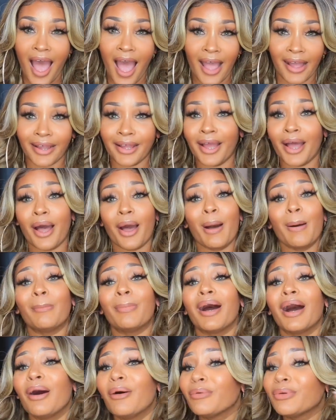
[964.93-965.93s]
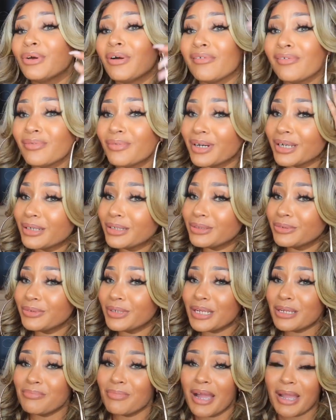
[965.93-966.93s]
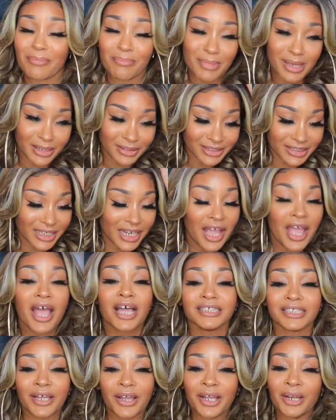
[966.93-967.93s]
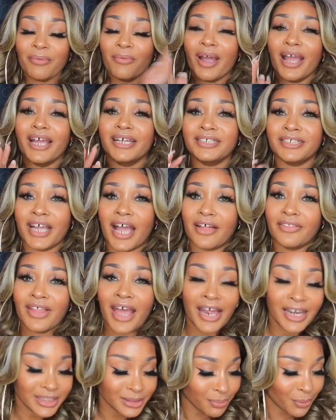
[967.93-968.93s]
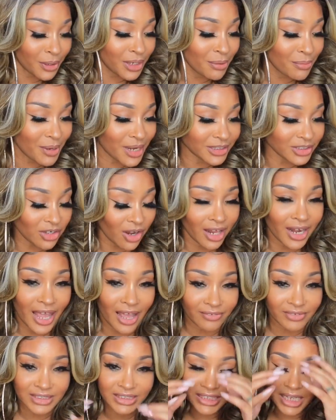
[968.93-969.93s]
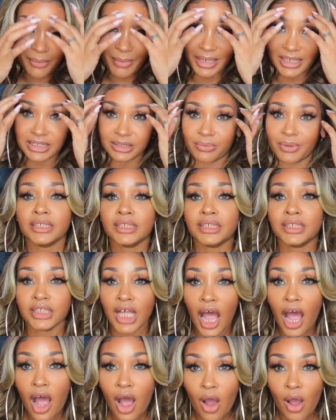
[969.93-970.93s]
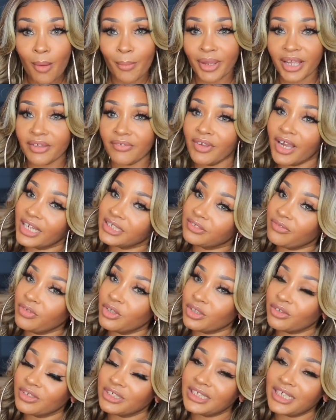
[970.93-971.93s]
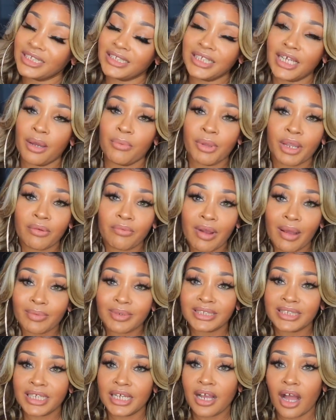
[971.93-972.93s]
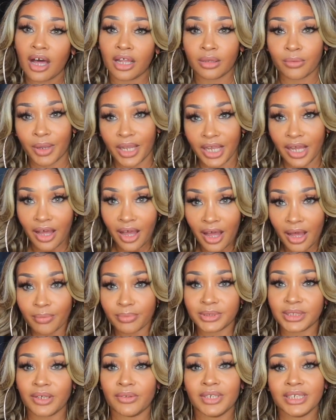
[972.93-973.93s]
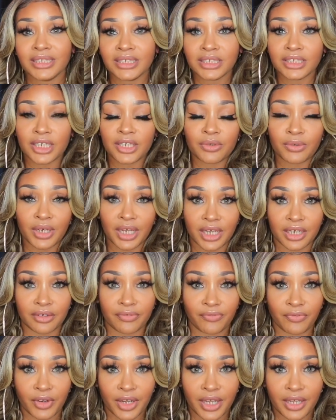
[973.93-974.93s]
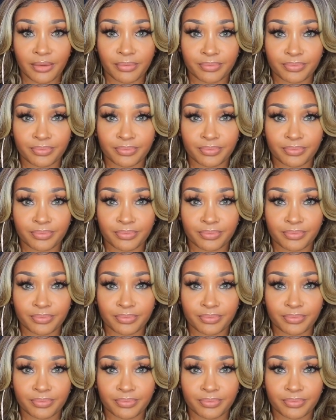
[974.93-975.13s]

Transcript: hot Don't know you want to do that, you might melt it. So, anyways, yeah, that is pretty much all I have to say about this. Week. So I'm gonna give you guys a full 360, and we can wrap this thing all the way up. So this is the unit in the front.